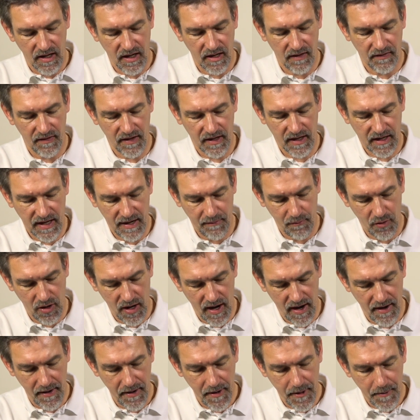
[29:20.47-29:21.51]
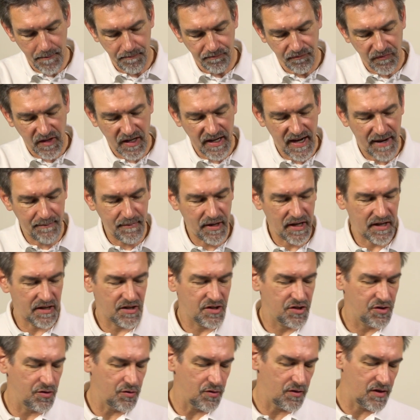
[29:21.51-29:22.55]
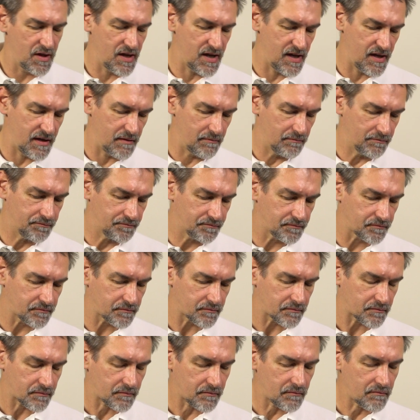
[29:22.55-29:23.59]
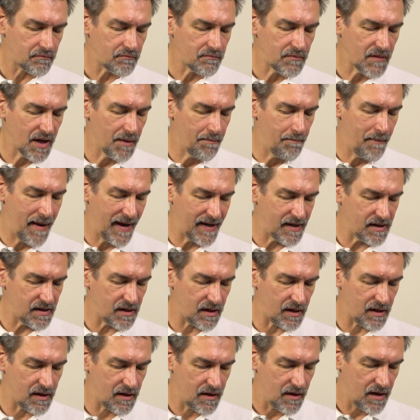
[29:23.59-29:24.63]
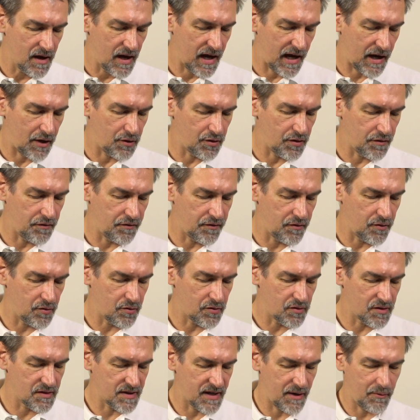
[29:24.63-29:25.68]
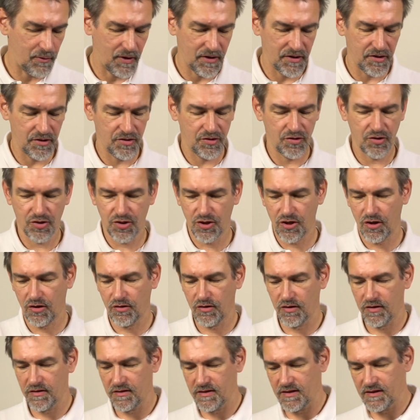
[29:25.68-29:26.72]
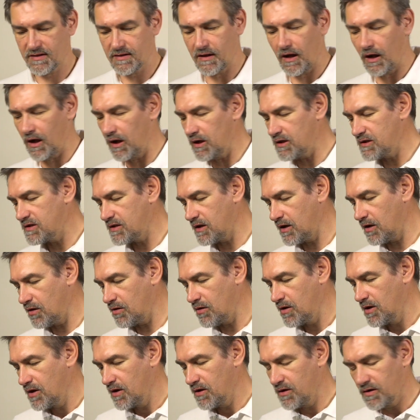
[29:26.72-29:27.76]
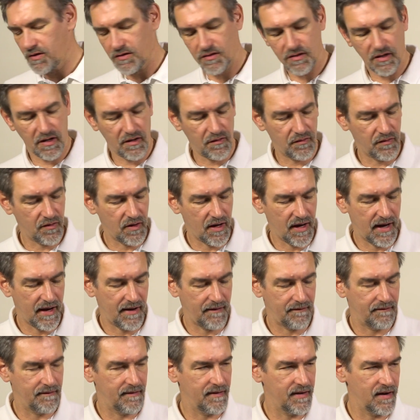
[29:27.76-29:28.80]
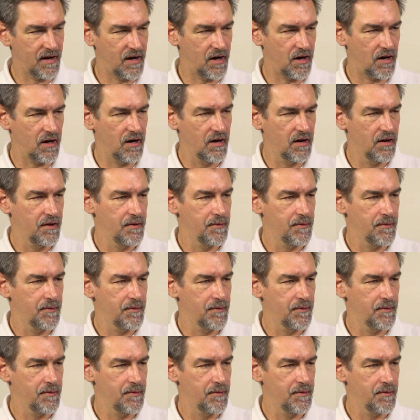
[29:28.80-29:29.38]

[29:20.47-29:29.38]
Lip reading: here in the camera. Coming to the manual autofocus, I wanted to show you this also. So if you have here